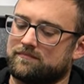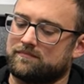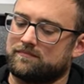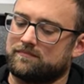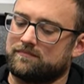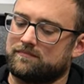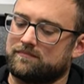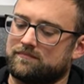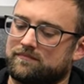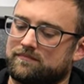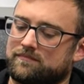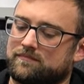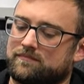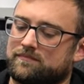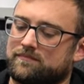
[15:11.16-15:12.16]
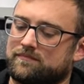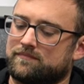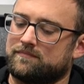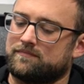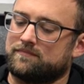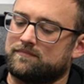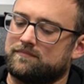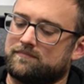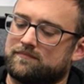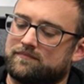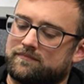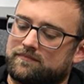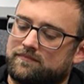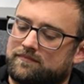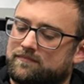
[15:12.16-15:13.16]

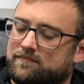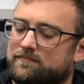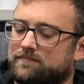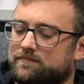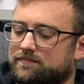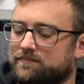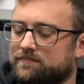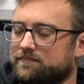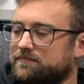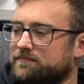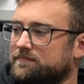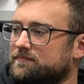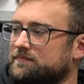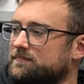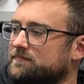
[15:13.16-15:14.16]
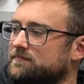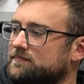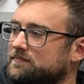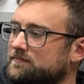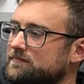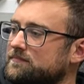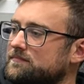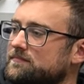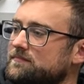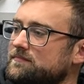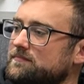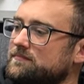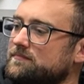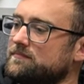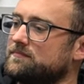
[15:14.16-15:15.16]

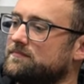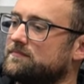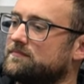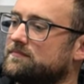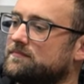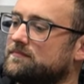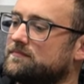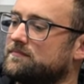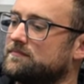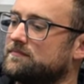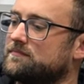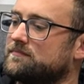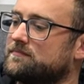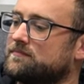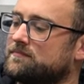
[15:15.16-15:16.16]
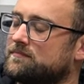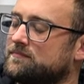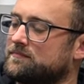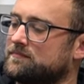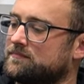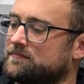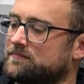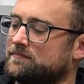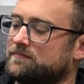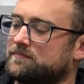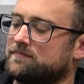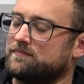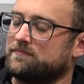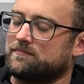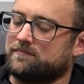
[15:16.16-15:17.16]

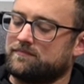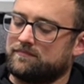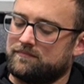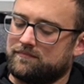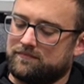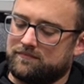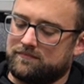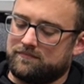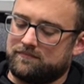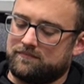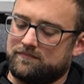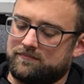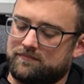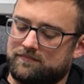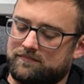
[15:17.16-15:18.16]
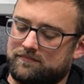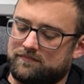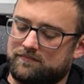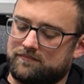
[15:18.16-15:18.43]
(silent)